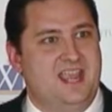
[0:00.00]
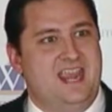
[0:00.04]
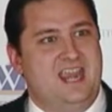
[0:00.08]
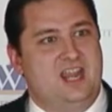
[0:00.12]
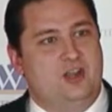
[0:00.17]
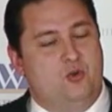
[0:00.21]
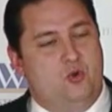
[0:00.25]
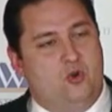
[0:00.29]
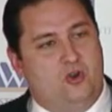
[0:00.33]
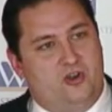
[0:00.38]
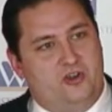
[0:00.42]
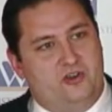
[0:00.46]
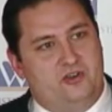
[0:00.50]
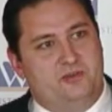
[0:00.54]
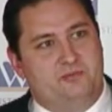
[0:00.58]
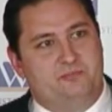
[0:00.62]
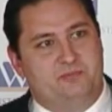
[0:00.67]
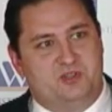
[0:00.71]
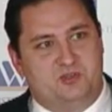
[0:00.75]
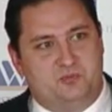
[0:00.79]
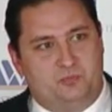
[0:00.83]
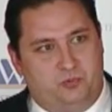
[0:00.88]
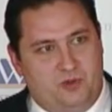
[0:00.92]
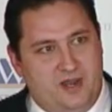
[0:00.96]
in order to
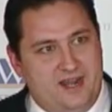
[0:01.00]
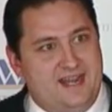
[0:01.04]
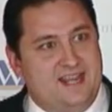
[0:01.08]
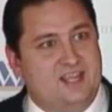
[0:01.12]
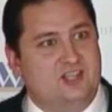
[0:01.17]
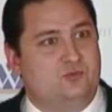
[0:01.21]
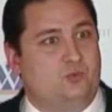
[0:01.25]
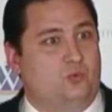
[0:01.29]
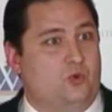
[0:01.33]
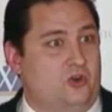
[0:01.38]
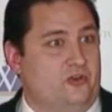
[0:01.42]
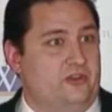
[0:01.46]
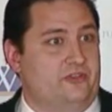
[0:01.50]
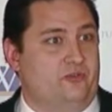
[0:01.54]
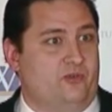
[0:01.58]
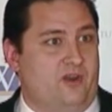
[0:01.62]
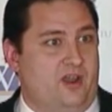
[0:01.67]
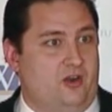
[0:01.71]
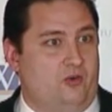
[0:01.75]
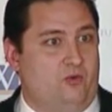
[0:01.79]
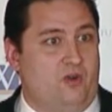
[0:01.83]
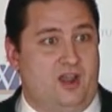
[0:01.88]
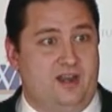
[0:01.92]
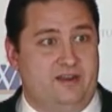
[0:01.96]
spread his word
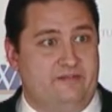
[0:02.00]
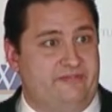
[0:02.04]
throughout Iran.